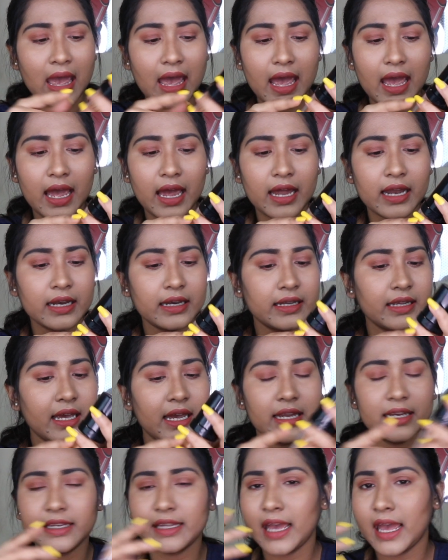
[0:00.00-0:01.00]
and
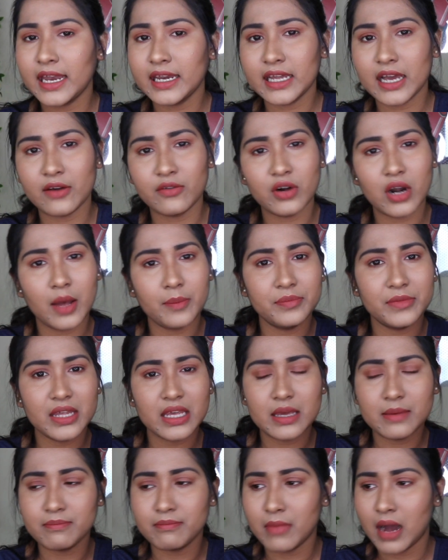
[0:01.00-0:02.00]
yeah, it can cover up
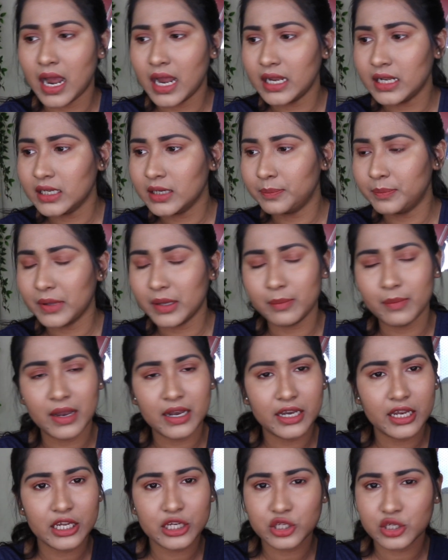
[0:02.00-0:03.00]
the mild
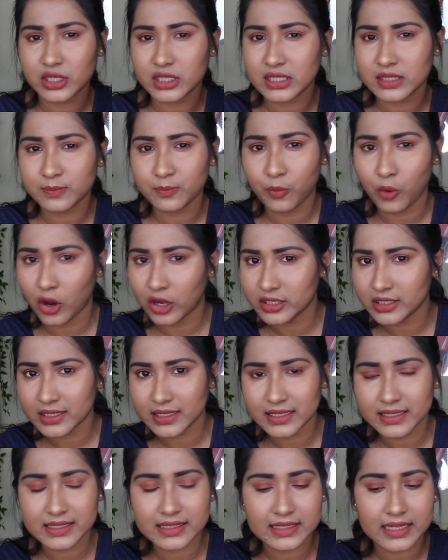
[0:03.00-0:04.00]
pigmentation and spots
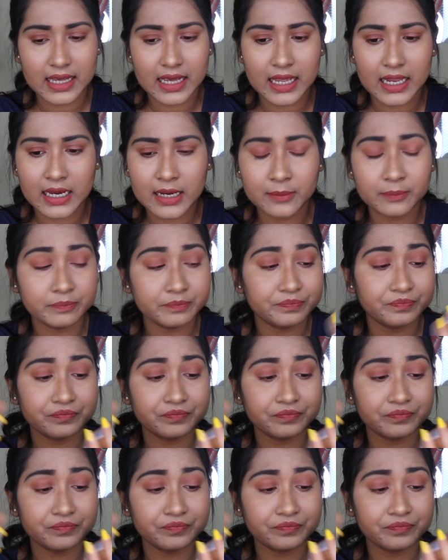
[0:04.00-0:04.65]
on your skin.